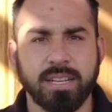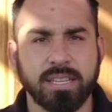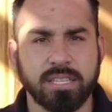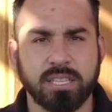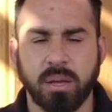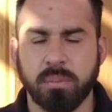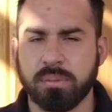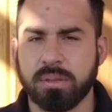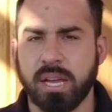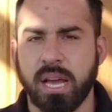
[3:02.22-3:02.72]

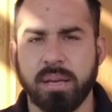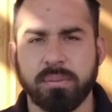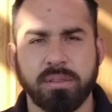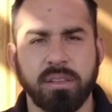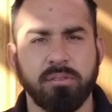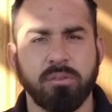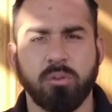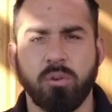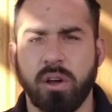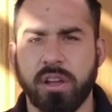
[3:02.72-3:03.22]
Sometimes
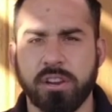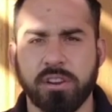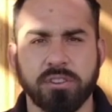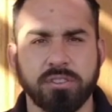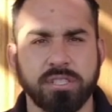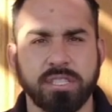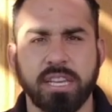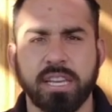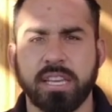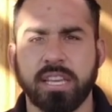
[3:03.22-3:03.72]
even while you're
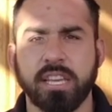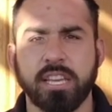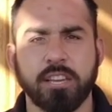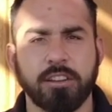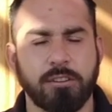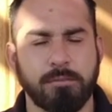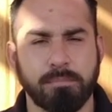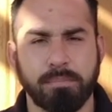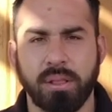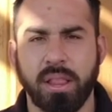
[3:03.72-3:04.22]
digging
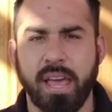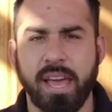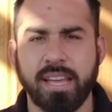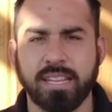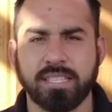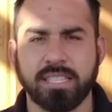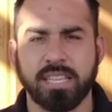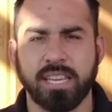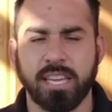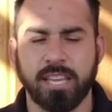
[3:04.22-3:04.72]
or
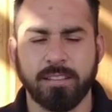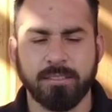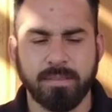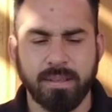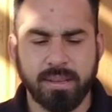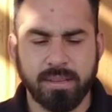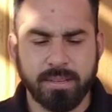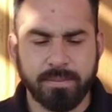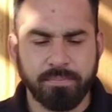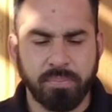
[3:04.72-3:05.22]
planting,
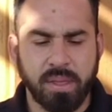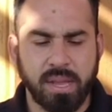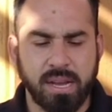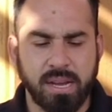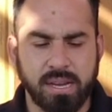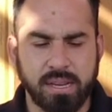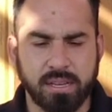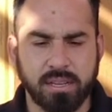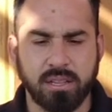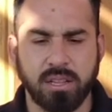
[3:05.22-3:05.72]

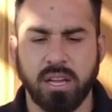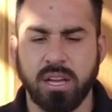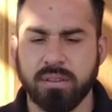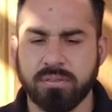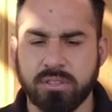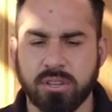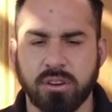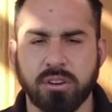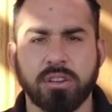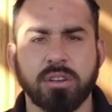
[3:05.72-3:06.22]

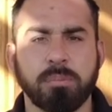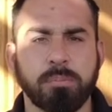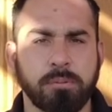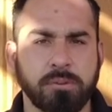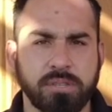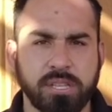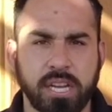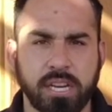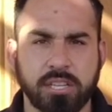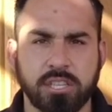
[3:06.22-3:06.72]
gloves are a good
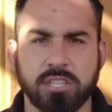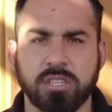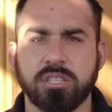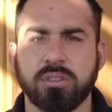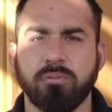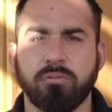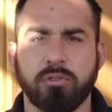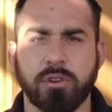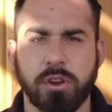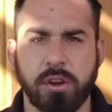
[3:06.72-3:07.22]
protection
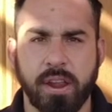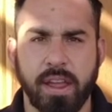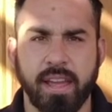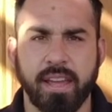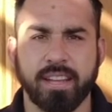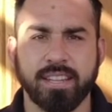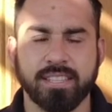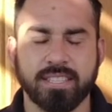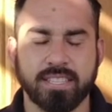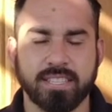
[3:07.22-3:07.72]
for your
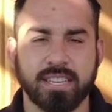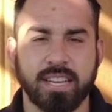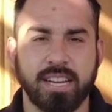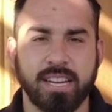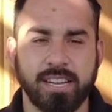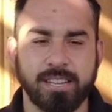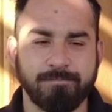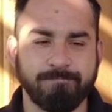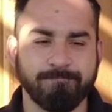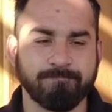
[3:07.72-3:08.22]
hands.
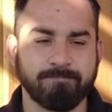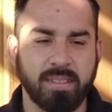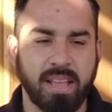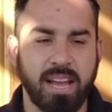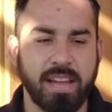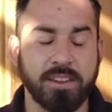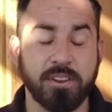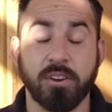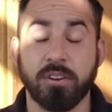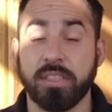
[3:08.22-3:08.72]

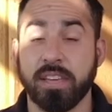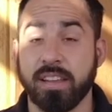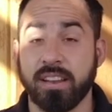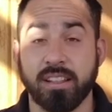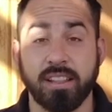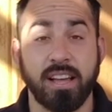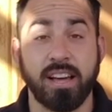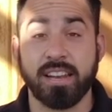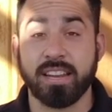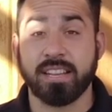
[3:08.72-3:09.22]
I know that a
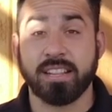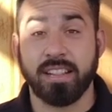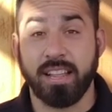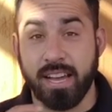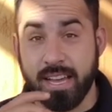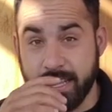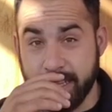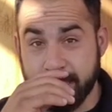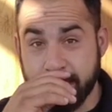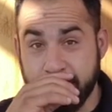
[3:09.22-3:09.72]
lot of
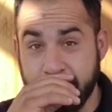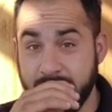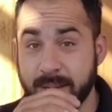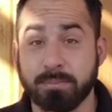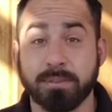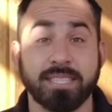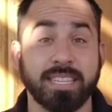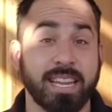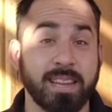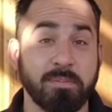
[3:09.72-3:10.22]
clients get
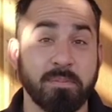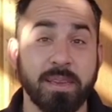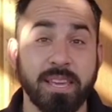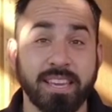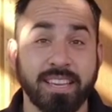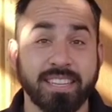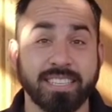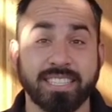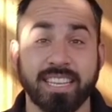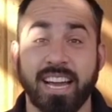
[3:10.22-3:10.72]
upset at me
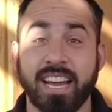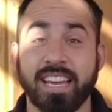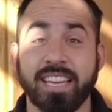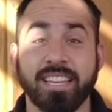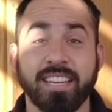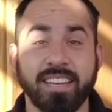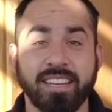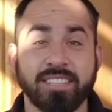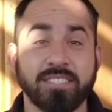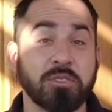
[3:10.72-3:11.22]
because I
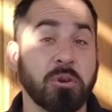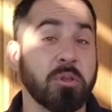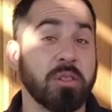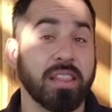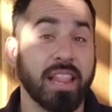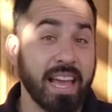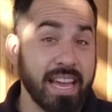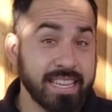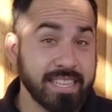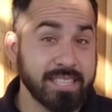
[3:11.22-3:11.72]
don't
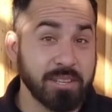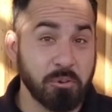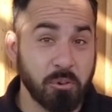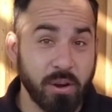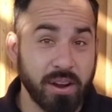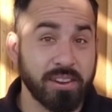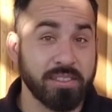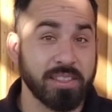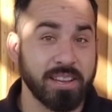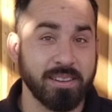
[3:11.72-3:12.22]
like to
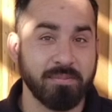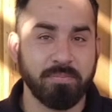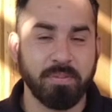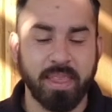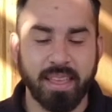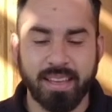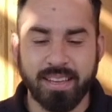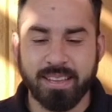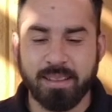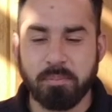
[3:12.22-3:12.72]
wear them,
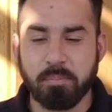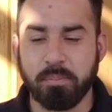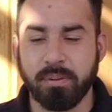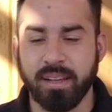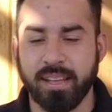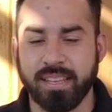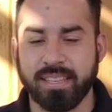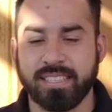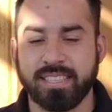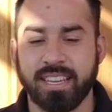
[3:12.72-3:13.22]

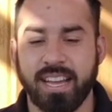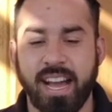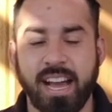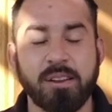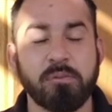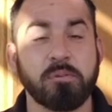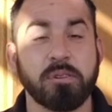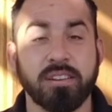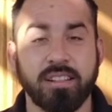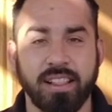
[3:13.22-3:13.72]
but I
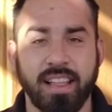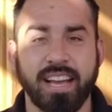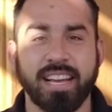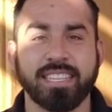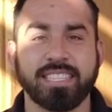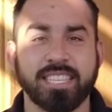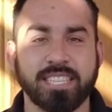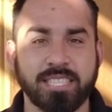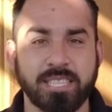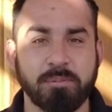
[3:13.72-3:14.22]

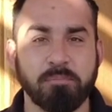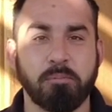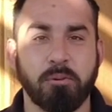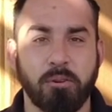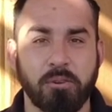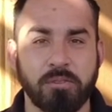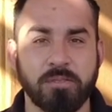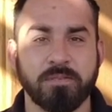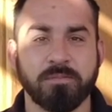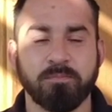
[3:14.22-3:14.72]
realize it's
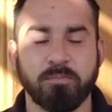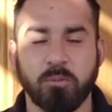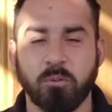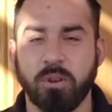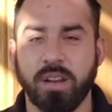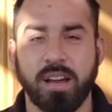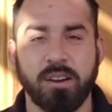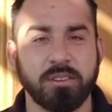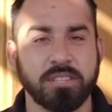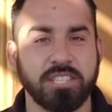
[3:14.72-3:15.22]
important.
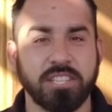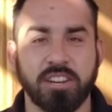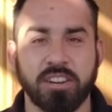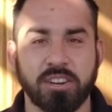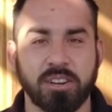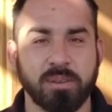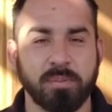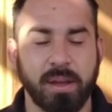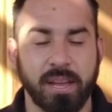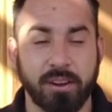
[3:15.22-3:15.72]
When I was
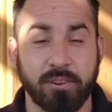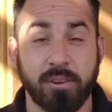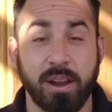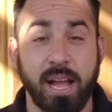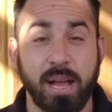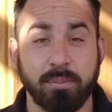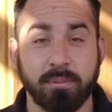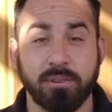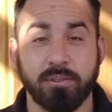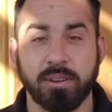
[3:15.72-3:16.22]
younger, my
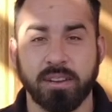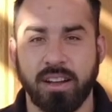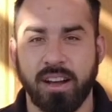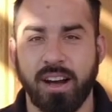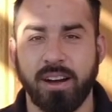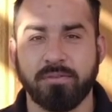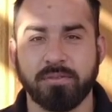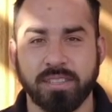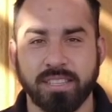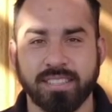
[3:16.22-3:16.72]
grandma would
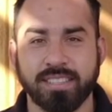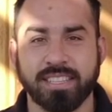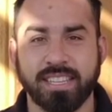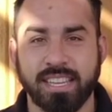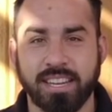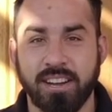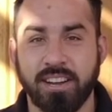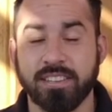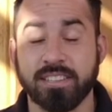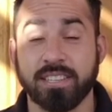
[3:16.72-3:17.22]
often
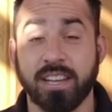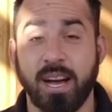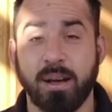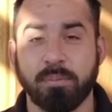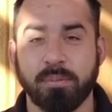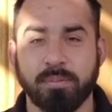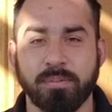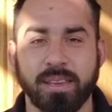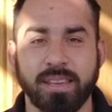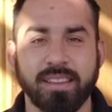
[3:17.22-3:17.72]
get on
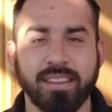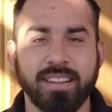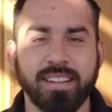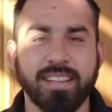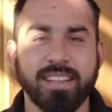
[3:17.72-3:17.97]
top of me